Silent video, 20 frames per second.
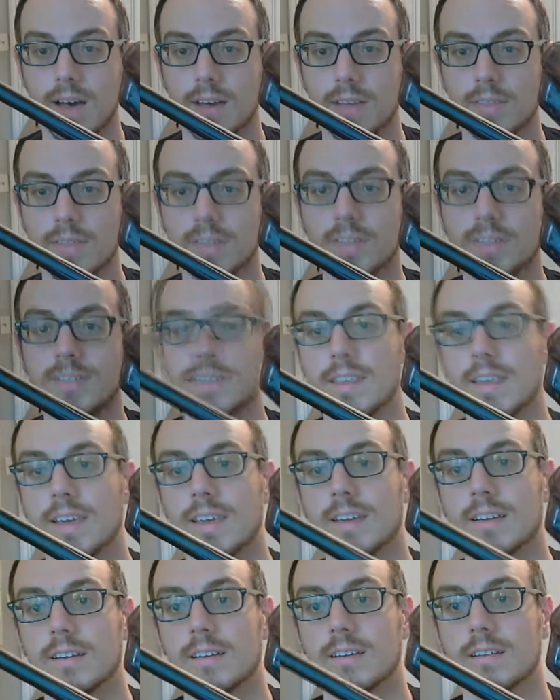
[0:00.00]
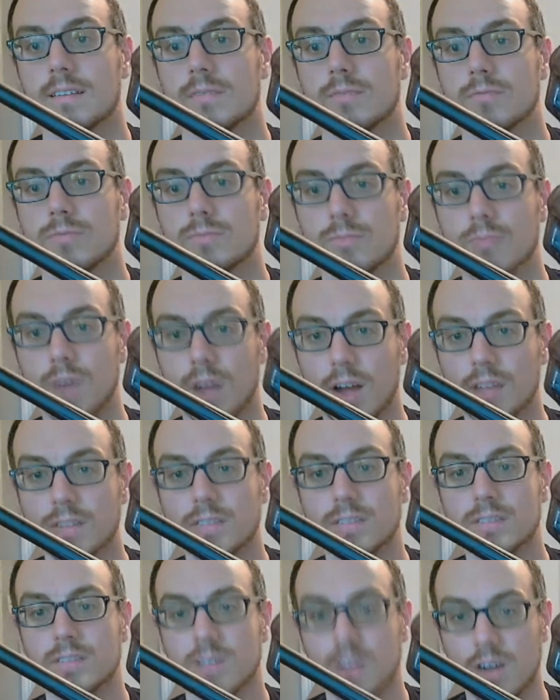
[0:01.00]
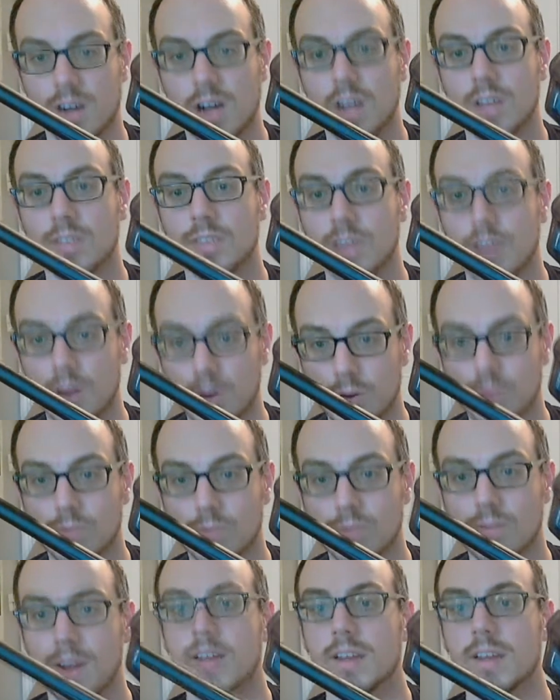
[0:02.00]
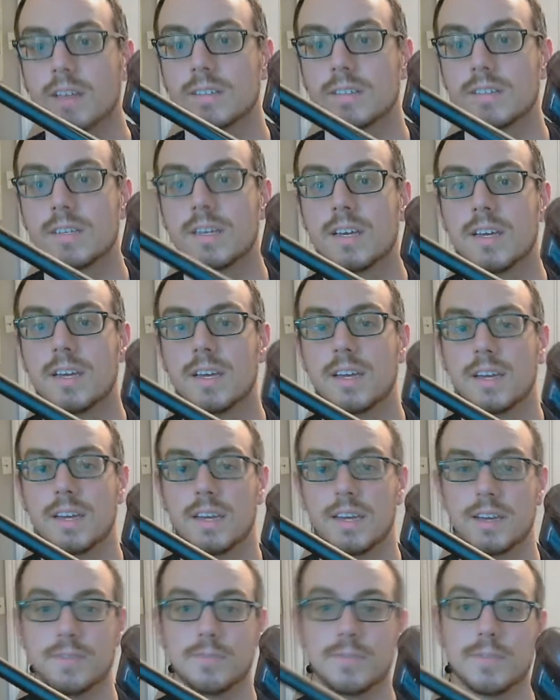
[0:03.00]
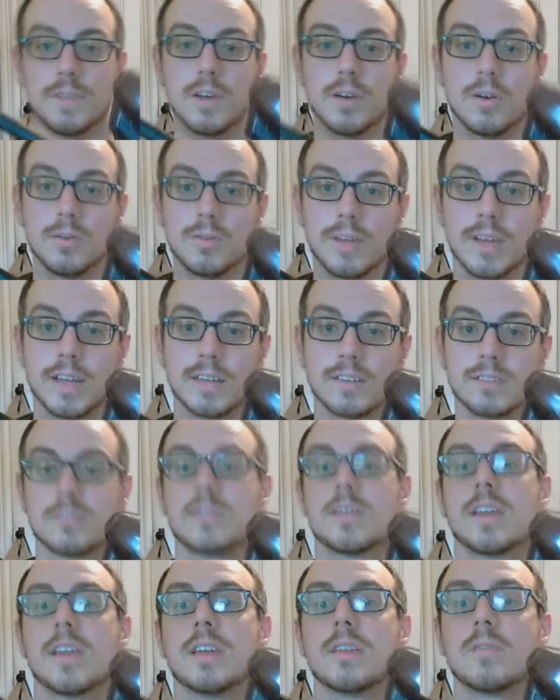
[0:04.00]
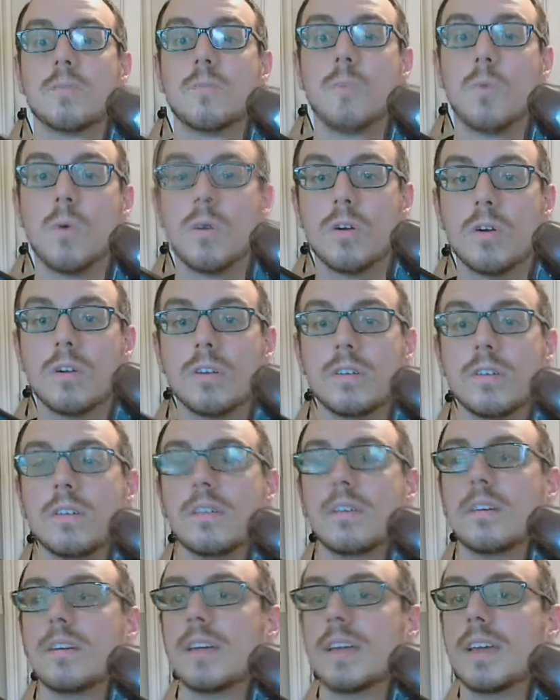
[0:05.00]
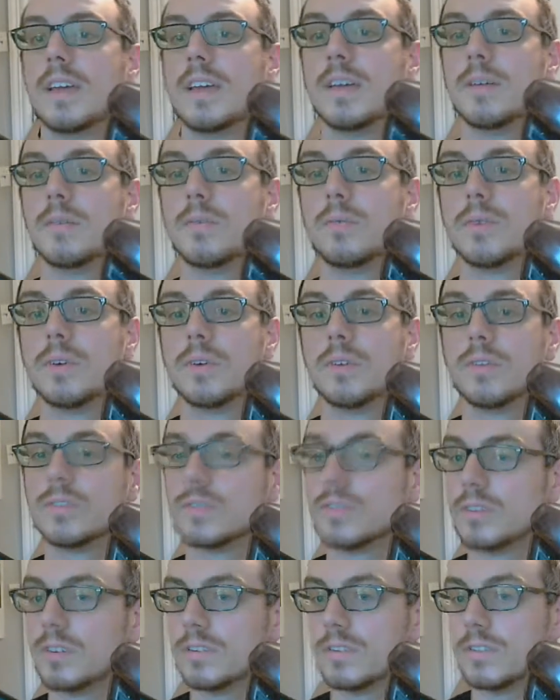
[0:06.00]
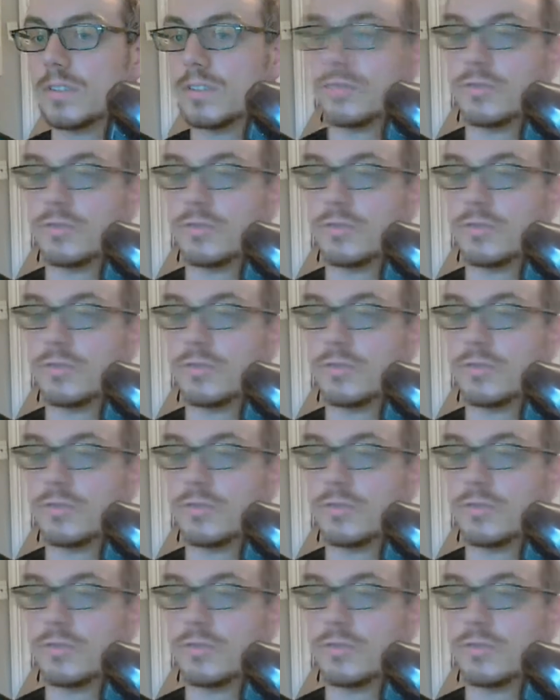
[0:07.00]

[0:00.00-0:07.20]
This thing runs on the O-rings. If the O-rings are getting worn, it will start to